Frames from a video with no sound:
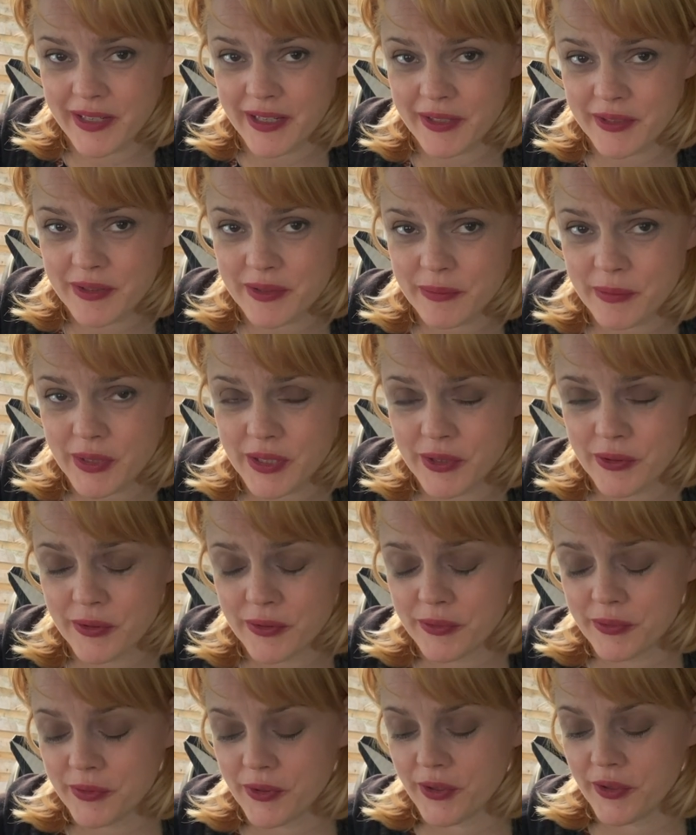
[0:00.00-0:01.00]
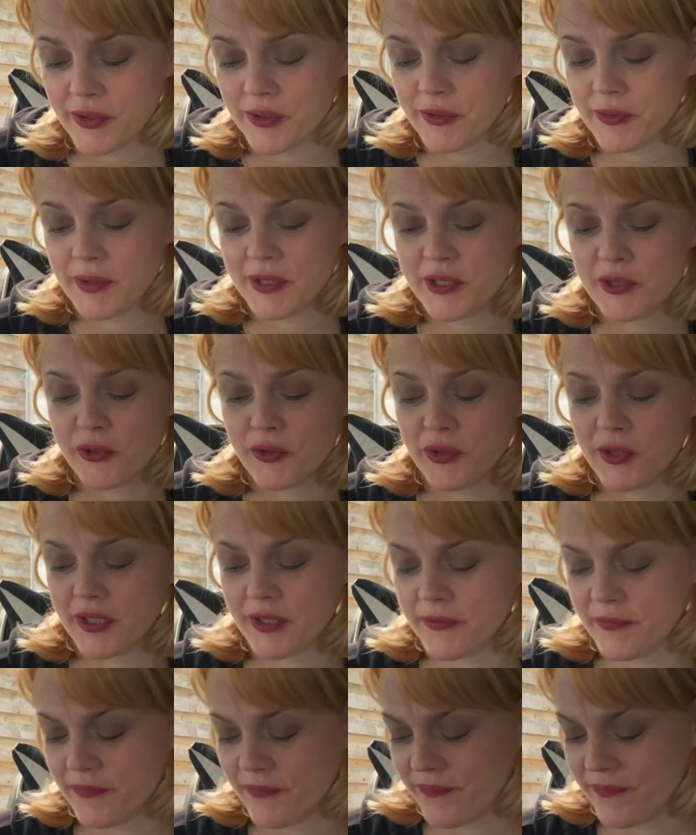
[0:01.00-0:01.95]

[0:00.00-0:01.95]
out something you're not gonna enjoy.